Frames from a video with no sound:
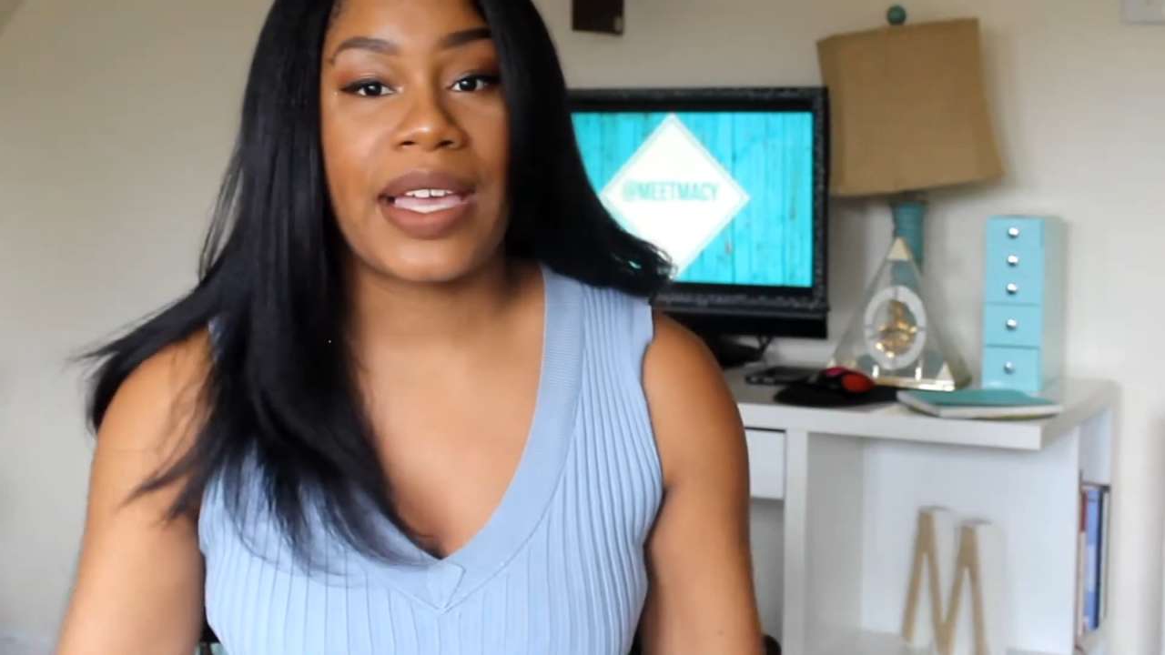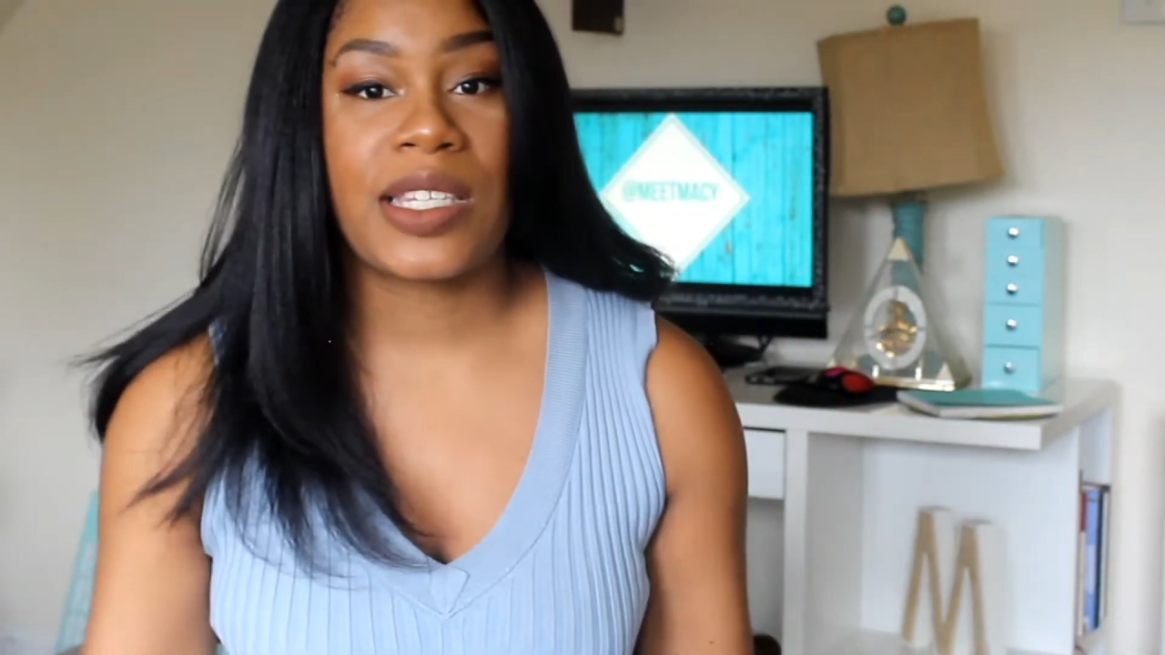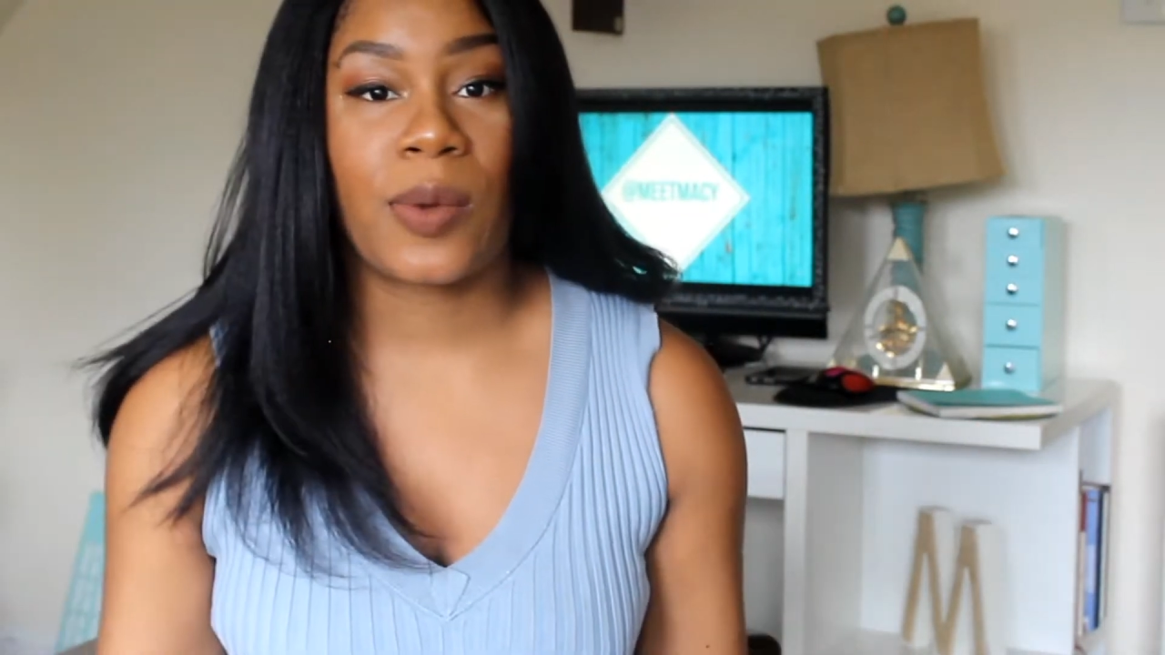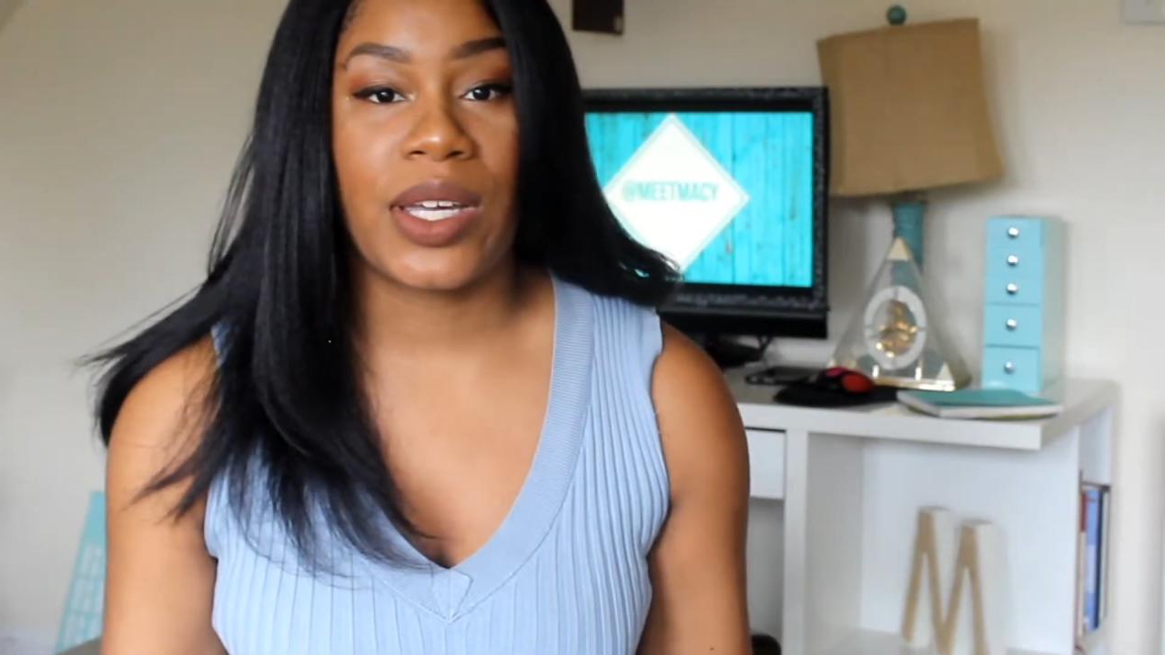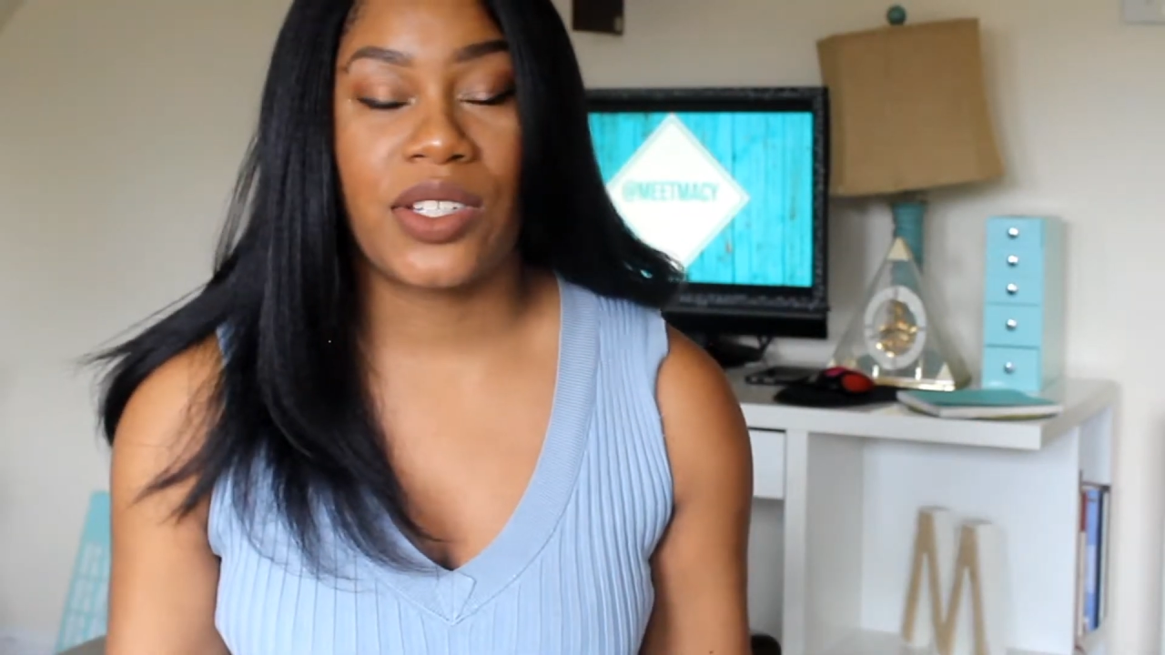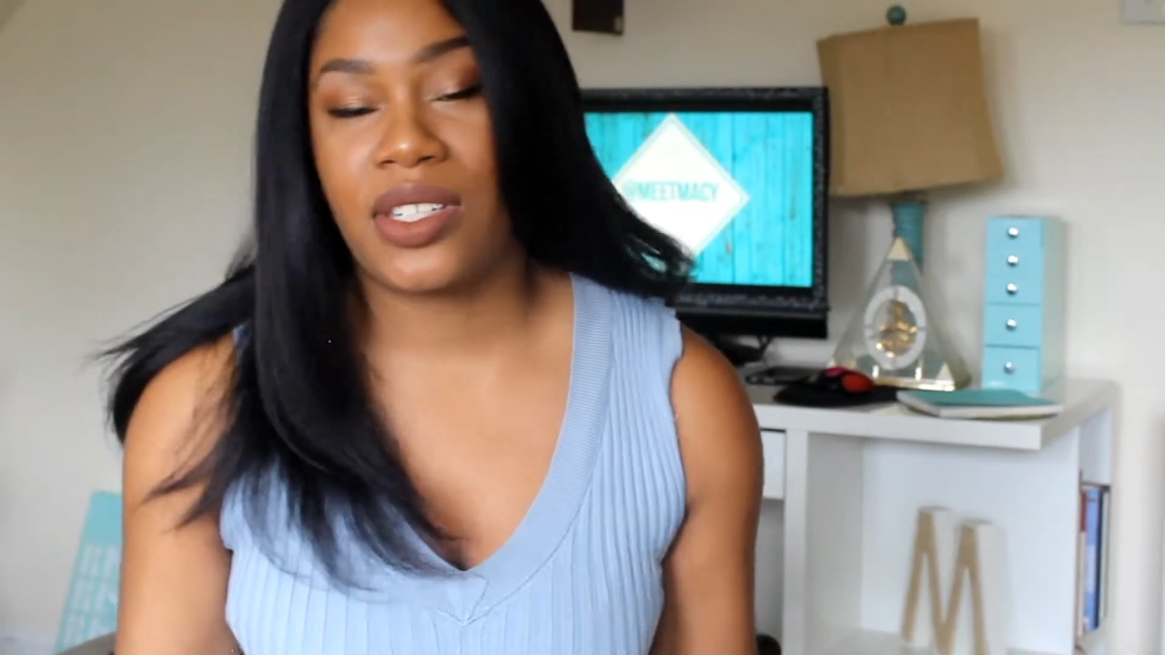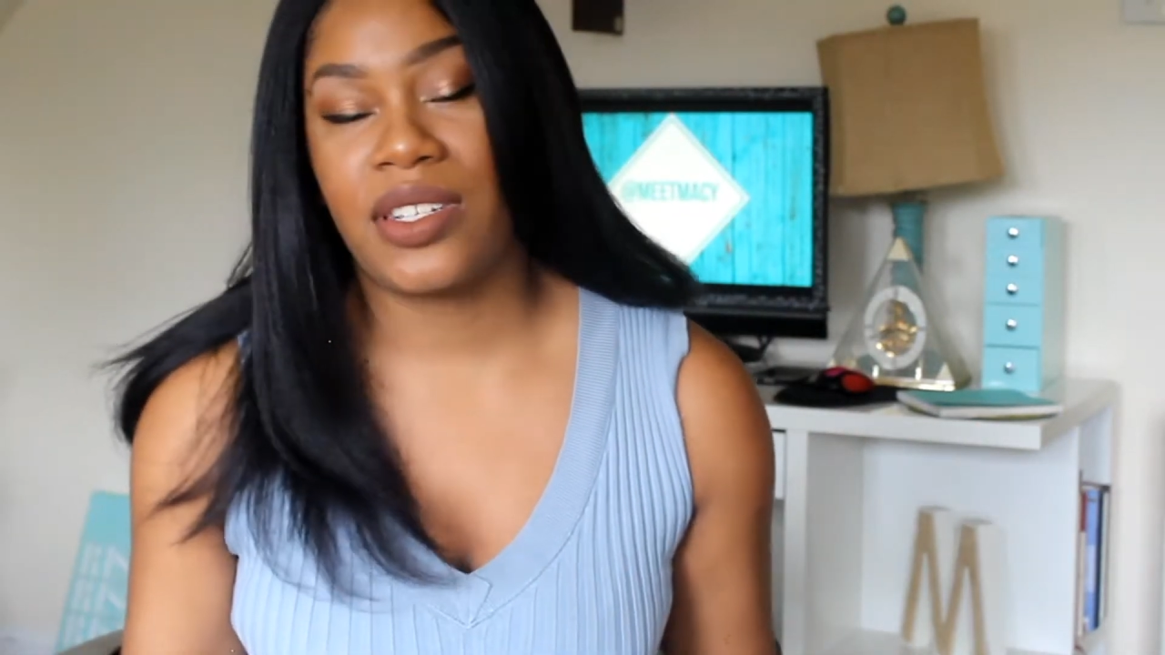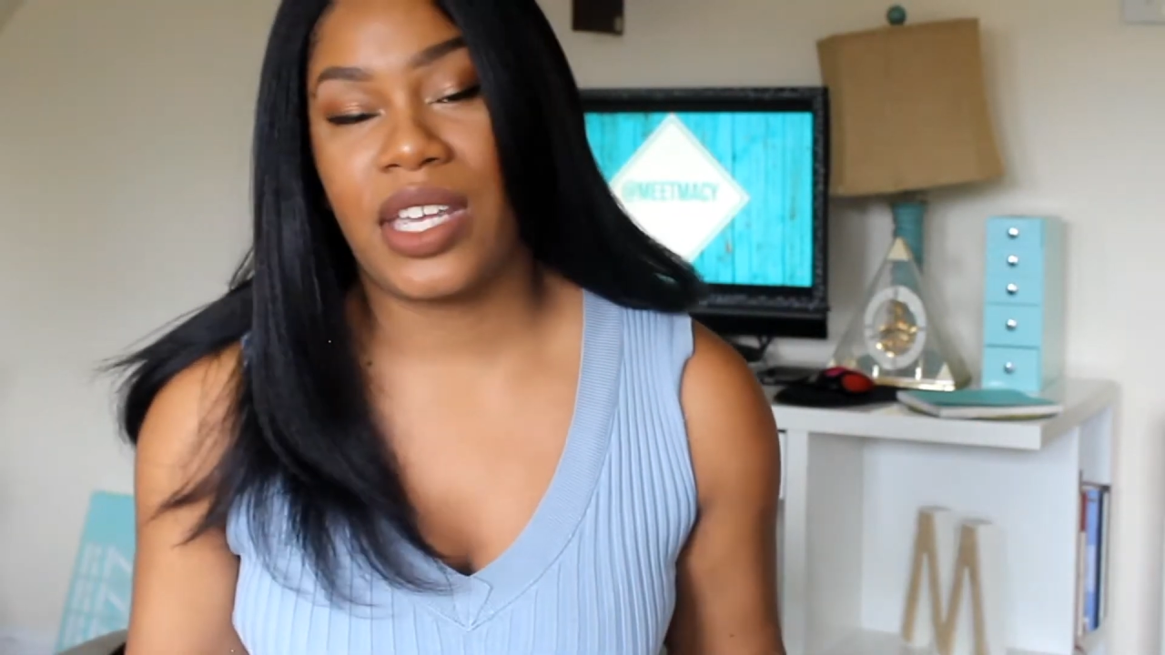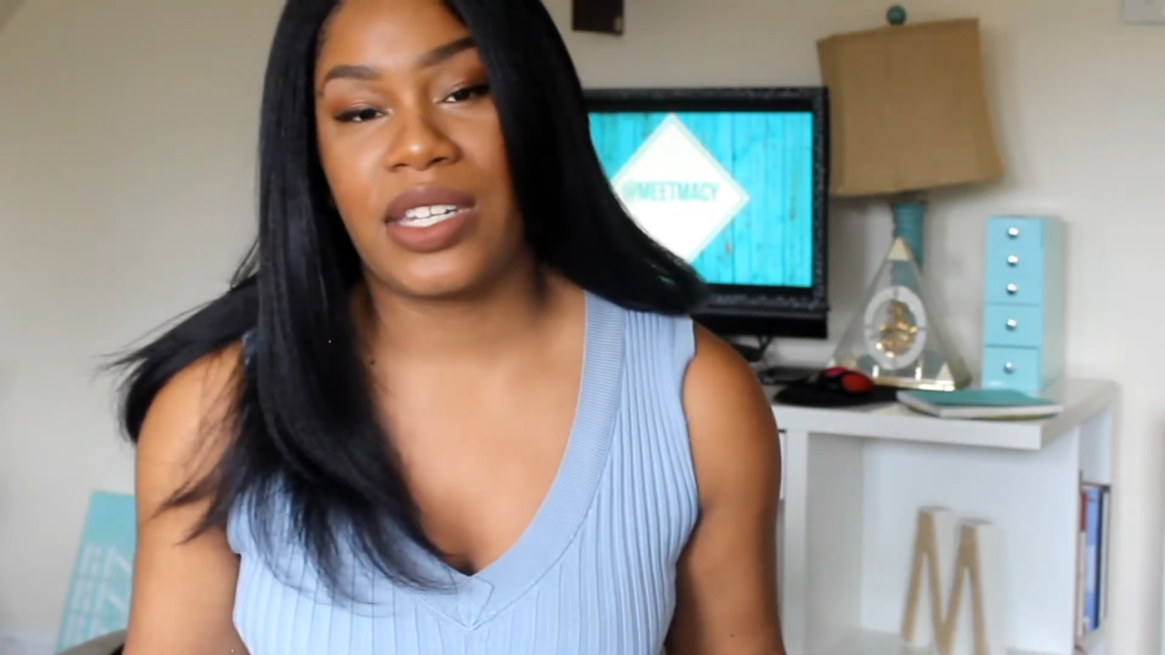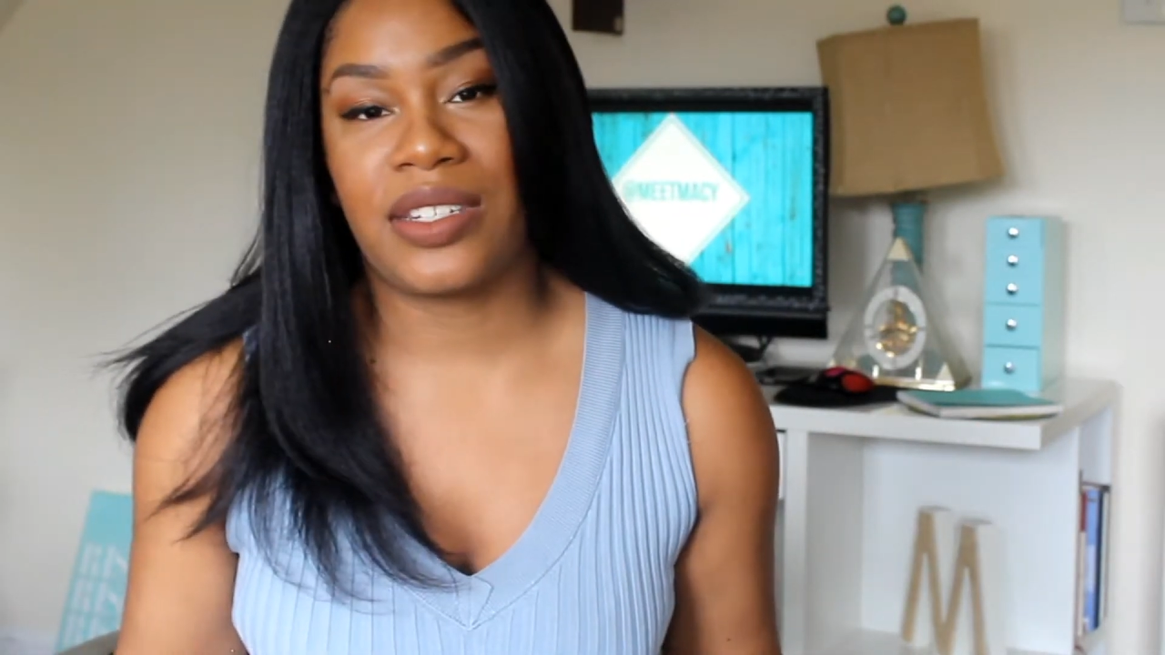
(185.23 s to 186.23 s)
asked question that